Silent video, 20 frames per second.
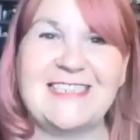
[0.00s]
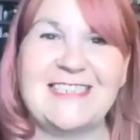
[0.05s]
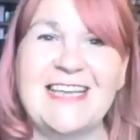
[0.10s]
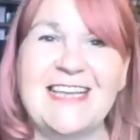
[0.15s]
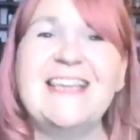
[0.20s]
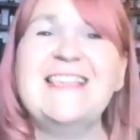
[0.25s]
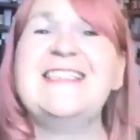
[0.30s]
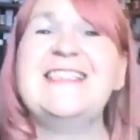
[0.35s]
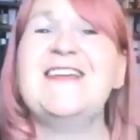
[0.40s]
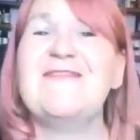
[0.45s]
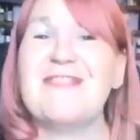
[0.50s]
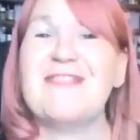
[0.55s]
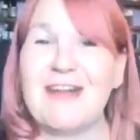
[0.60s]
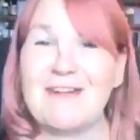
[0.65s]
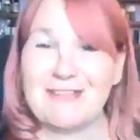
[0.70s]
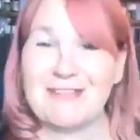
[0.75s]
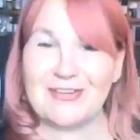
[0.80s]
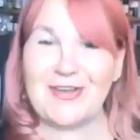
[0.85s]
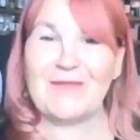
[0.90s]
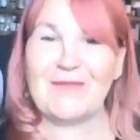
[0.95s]
isn't it? As if
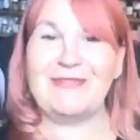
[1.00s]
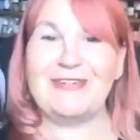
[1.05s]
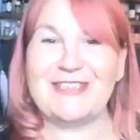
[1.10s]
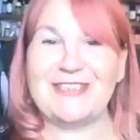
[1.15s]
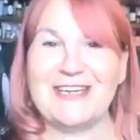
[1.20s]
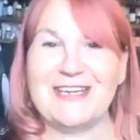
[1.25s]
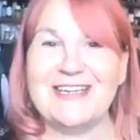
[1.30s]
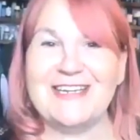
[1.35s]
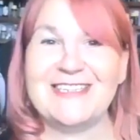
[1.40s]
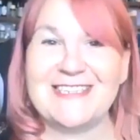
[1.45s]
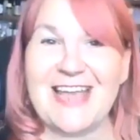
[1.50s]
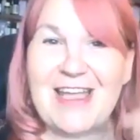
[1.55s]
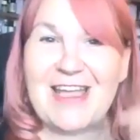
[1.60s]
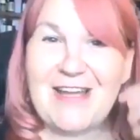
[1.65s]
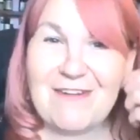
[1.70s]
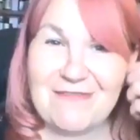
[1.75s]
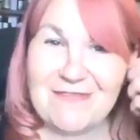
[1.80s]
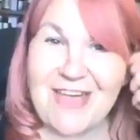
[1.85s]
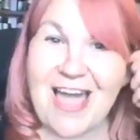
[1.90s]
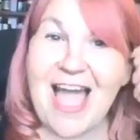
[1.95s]
that top was going to stay
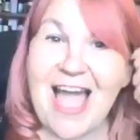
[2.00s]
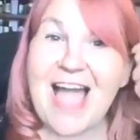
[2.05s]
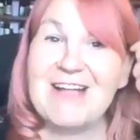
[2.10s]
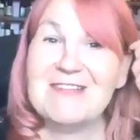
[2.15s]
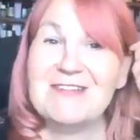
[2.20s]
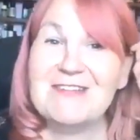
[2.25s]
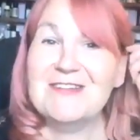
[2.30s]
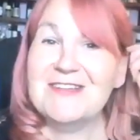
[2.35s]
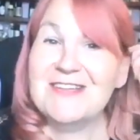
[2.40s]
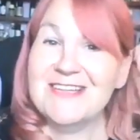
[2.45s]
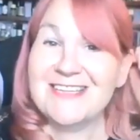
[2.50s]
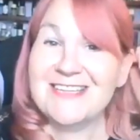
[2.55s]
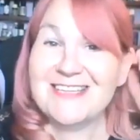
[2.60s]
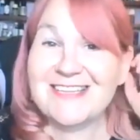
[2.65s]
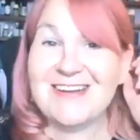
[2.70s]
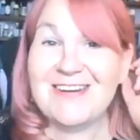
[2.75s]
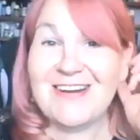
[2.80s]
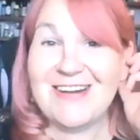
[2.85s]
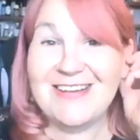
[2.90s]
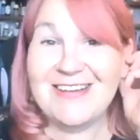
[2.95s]
up that.
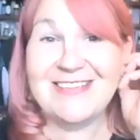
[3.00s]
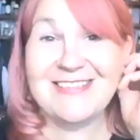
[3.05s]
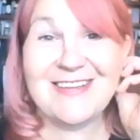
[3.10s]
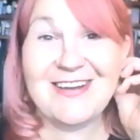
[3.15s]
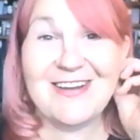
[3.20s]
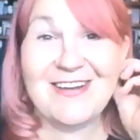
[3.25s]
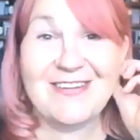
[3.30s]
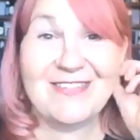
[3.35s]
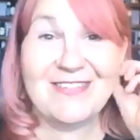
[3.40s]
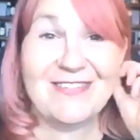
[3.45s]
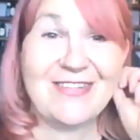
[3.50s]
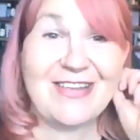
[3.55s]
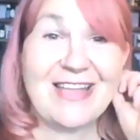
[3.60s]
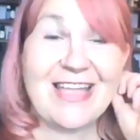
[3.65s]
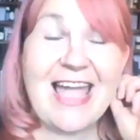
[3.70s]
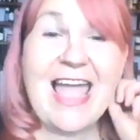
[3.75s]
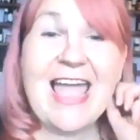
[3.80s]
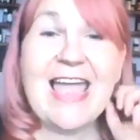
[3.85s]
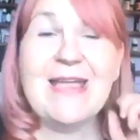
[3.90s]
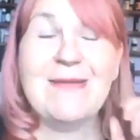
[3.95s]
So
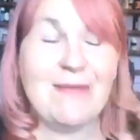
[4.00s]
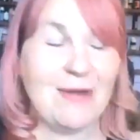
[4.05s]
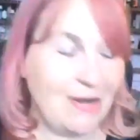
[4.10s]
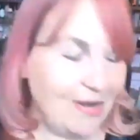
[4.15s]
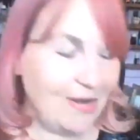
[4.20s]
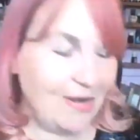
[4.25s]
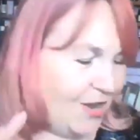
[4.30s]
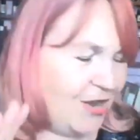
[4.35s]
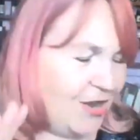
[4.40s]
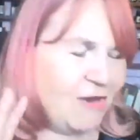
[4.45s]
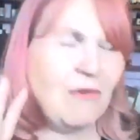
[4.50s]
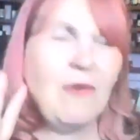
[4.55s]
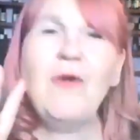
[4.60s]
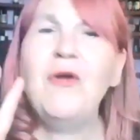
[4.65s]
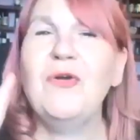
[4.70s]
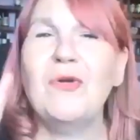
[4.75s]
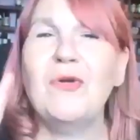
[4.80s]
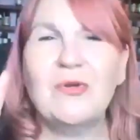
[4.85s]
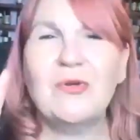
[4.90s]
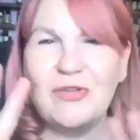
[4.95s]
came, and her
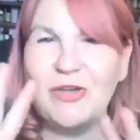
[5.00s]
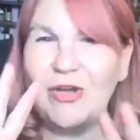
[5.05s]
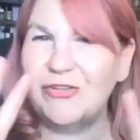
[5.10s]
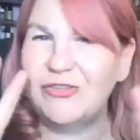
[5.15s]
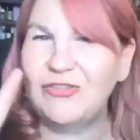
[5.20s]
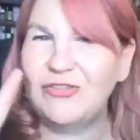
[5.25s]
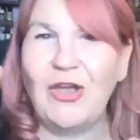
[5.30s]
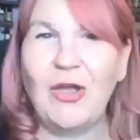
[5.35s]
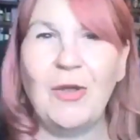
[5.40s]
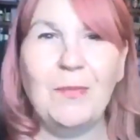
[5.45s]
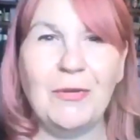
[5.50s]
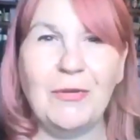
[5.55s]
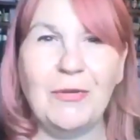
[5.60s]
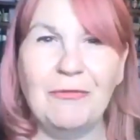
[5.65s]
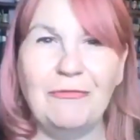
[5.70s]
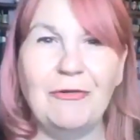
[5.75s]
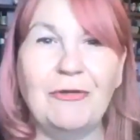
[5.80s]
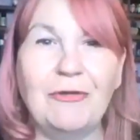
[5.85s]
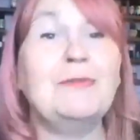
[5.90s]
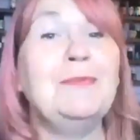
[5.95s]
oils are so
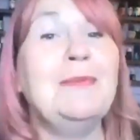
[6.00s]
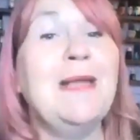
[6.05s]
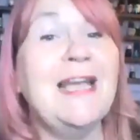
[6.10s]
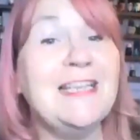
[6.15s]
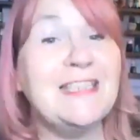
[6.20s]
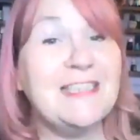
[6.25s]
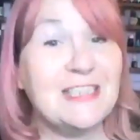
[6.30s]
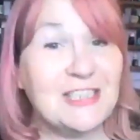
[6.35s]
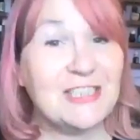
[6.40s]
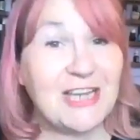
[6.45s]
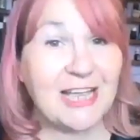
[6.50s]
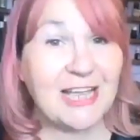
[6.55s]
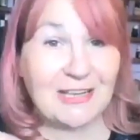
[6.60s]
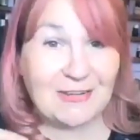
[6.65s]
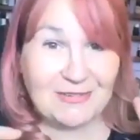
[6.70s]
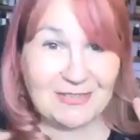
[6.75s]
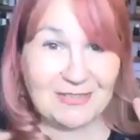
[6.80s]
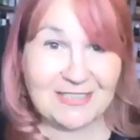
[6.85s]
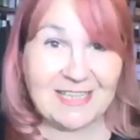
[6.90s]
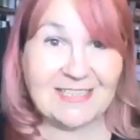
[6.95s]
beautiful. She plays the
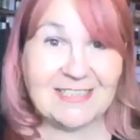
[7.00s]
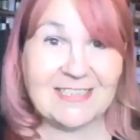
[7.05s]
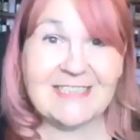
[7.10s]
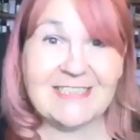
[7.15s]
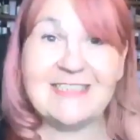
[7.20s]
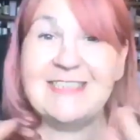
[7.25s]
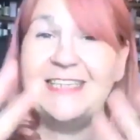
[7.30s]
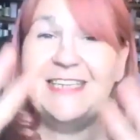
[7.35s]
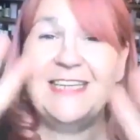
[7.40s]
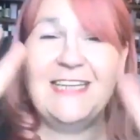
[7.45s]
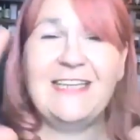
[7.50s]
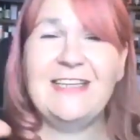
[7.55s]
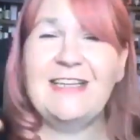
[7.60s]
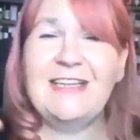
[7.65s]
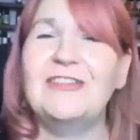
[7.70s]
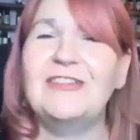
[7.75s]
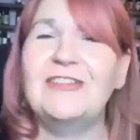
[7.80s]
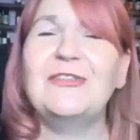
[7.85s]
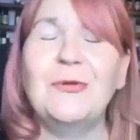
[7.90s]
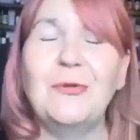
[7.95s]
cello as they're distilling
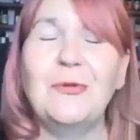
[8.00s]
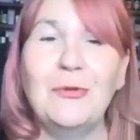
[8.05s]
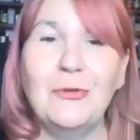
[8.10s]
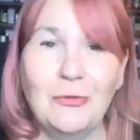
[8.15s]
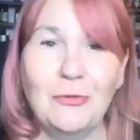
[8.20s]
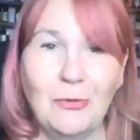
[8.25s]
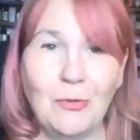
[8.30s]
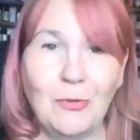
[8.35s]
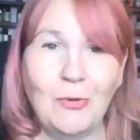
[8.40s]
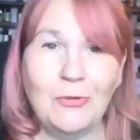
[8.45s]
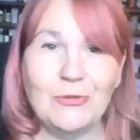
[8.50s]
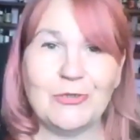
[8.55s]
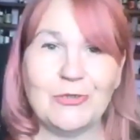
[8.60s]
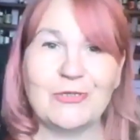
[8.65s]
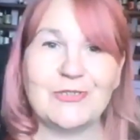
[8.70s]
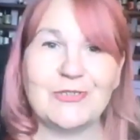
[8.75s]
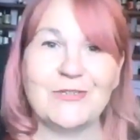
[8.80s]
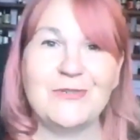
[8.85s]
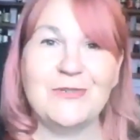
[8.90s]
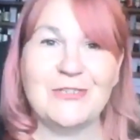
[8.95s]
just
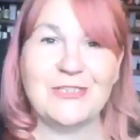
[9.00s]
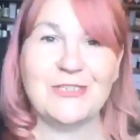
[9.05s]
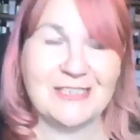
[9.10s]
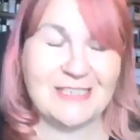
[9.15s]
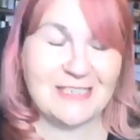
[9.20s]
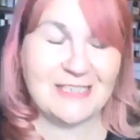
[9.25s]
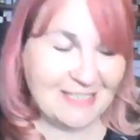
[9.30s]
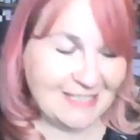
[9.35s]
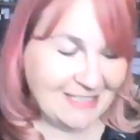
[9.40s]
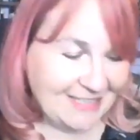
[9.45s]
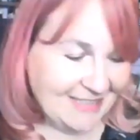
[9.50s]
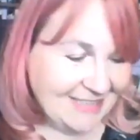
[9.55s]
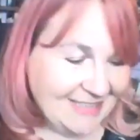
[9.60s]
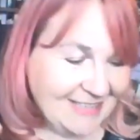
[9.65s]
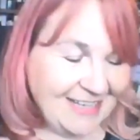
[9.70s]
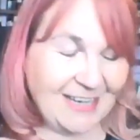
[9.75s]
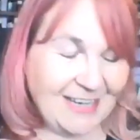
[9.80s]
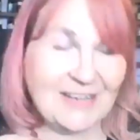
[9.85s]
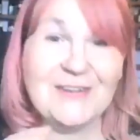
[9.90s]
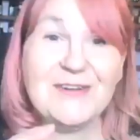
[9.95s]
gorgeous.
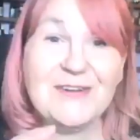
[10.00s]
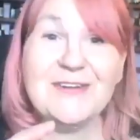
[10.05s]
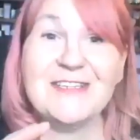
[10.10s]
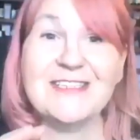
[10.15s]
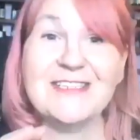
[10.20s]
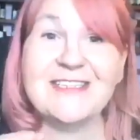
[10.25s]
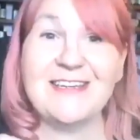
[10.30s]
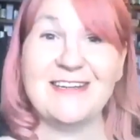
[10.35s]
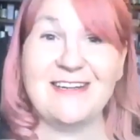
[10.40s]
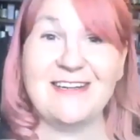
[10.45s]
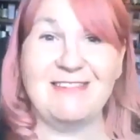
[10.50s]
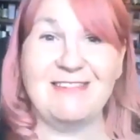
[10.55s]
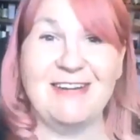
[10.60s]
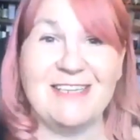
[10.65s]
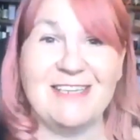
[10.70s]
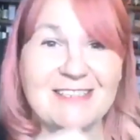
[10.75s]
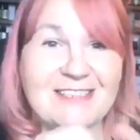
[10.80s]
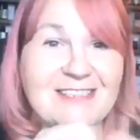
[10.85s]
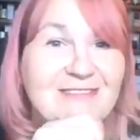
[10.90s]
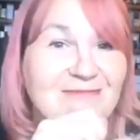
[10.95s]
Of course, I
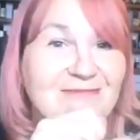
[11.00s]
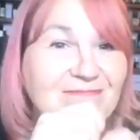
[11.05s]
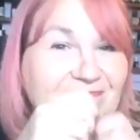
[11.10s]
went